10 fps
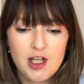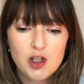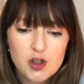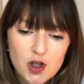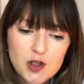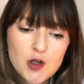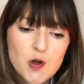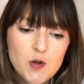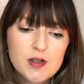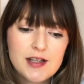John
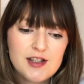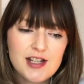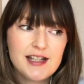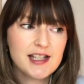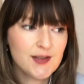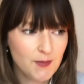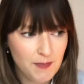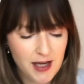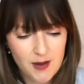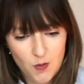knows that Jesus would
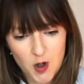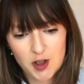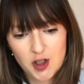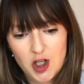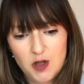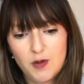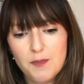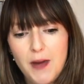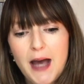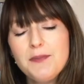be the one who
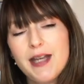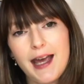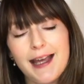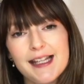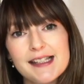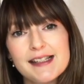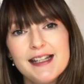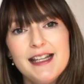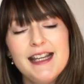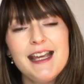would baptize
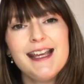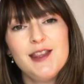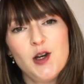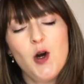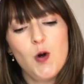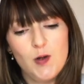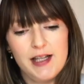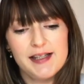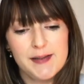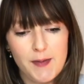in the
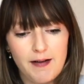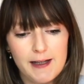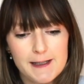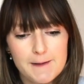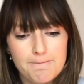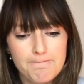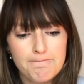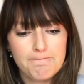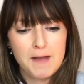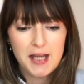Holy Spirit.
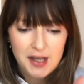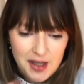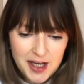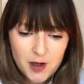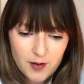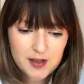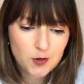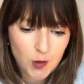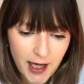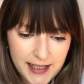Here is
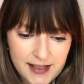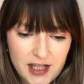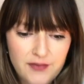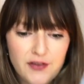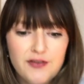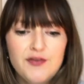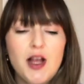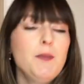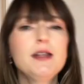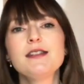Christ, the
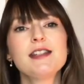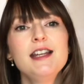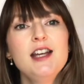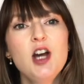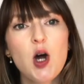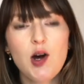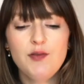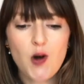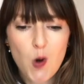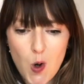fulfillment
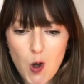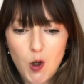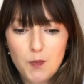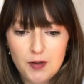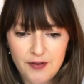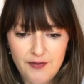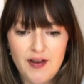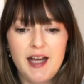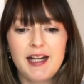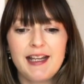of all
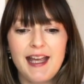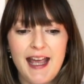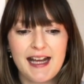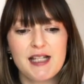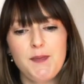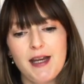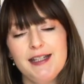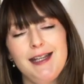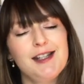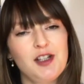prophetic
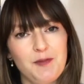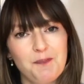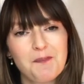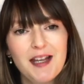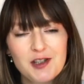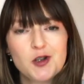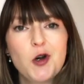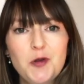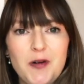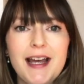expectation. And
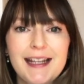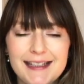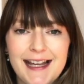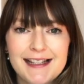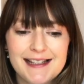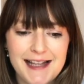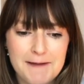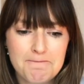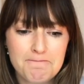John recognizes him.